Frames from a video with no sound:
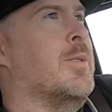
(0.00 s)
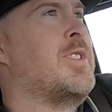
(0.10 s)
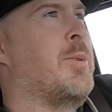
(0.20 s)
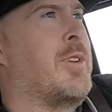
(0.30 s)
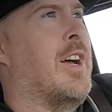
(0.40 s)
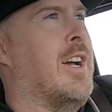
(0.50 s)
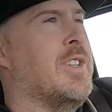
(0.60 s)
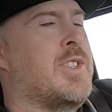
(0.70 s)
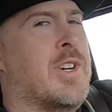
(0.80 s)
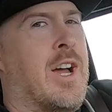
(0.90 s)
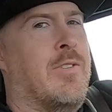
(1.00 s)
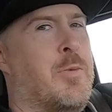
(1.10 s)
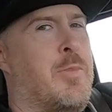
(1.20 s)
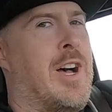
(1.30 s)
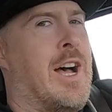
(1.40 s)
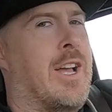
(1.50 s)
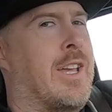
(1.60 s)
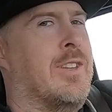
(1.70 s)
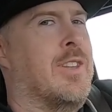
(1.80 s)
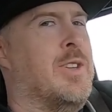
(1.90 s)
What's up, guys? Driving back
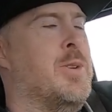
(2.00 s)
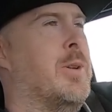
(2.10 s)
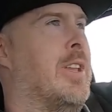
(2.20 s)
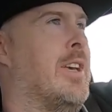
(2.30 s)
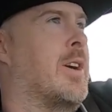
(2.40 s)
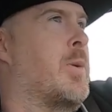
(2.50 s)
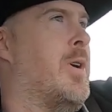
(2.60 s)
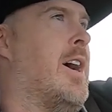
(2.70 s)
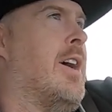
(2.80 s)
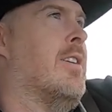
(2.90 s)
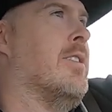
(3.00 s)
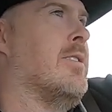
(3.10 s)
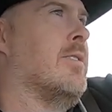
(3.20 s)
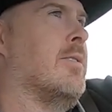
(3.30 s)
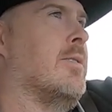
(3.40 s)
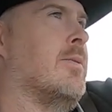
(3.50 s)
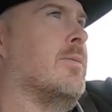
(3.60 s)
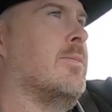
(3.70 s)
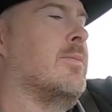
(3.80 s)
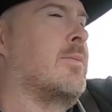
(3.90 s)
in the newly acquired
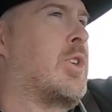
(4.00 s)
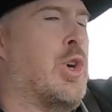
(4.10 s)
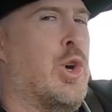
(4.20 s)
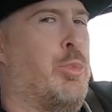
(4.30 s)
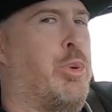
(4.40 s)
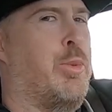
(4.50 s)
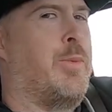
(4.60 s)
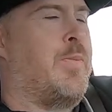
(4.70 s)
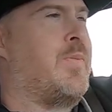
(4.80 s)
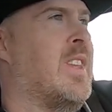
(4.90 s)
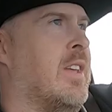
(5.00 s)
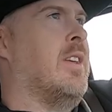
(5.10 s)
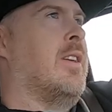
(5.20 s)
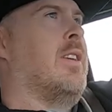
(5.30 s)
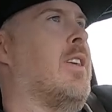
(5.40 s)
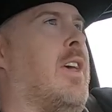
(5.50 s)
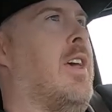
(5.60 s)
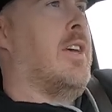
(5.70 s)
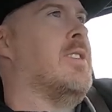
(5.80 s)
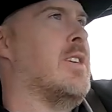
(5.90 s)
Coupe.
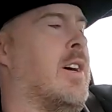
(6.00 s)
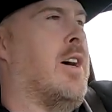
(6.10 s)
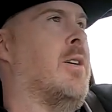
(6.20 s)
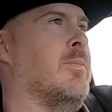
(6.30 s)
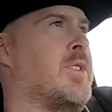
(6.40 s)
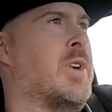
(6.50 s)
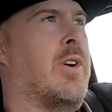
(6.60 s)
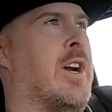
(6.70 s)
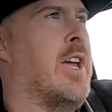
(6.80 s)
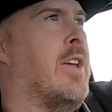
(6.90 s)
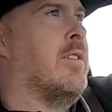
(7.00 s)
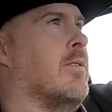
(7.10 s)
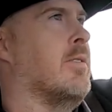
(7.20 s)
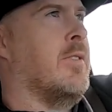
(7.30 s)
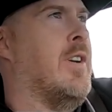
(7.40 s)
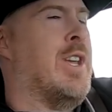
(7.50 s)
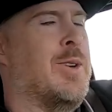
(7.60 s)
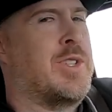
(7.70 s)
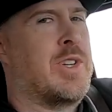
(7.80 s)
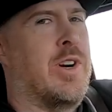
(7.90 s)
And sorry the
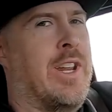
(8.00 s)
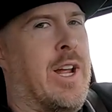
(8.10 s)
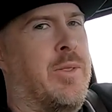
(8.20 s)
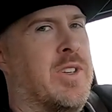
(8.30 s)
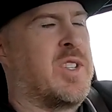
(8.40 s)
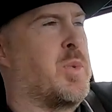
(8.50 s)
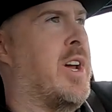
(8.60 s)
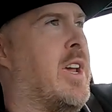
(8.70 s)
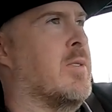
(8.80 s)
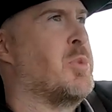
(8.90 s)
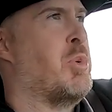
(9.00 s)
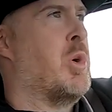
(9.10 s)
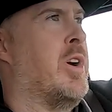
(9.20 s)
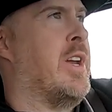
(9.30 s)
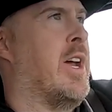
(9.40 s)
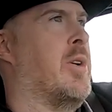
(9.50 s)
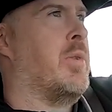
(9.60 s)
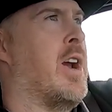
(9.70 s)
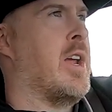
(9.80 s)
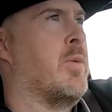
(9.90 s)
video starting out this way. It was pouring down
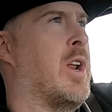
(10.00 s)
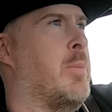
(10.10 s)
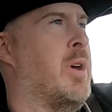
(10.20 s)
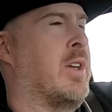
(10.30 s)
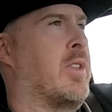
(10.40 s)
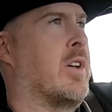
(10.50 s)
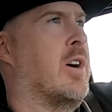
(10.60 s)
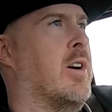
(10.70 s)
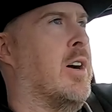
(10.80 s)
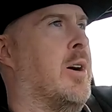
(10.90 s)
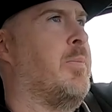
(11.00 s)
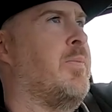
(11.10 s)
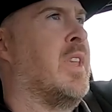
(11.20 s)
rain when I picked the car up.